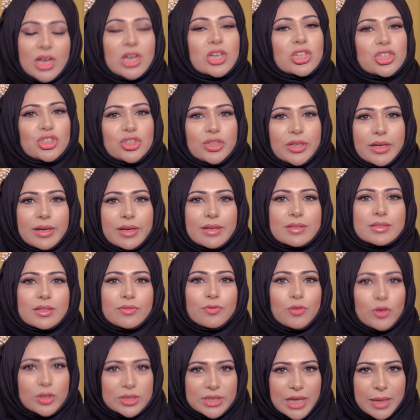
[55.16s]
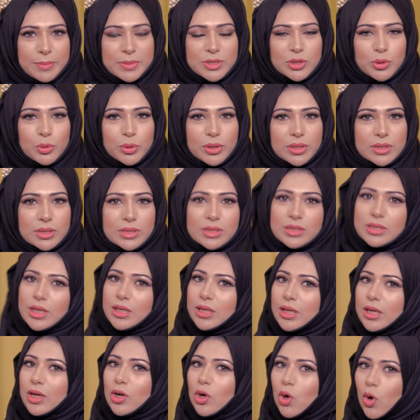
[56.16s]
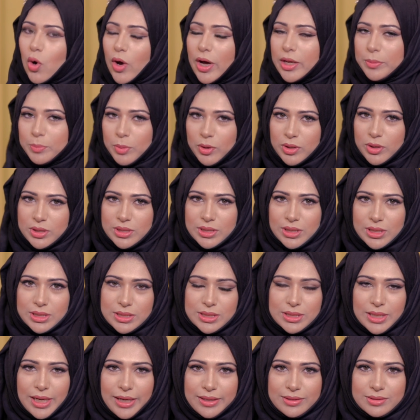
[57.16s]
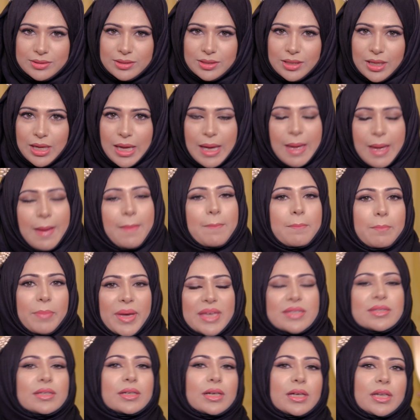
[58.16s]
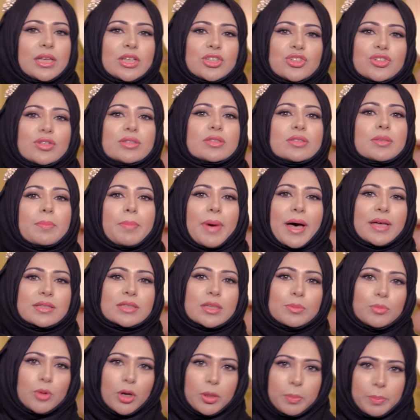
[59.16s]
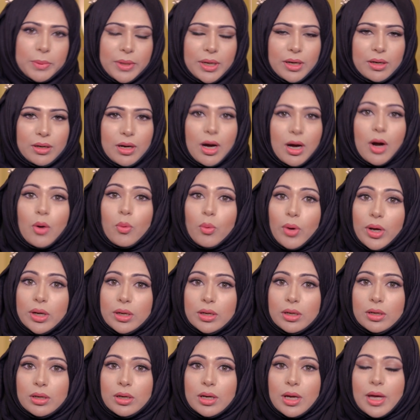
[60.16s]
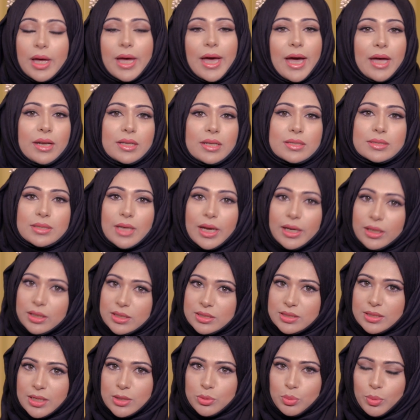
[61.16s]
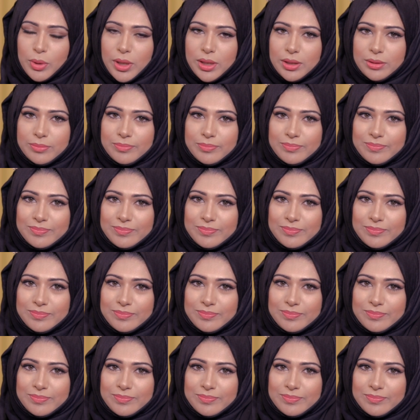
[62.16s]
She is a full-time student studying law and political science. Basically, she is a basketball player, a runner, and a cyclist as well.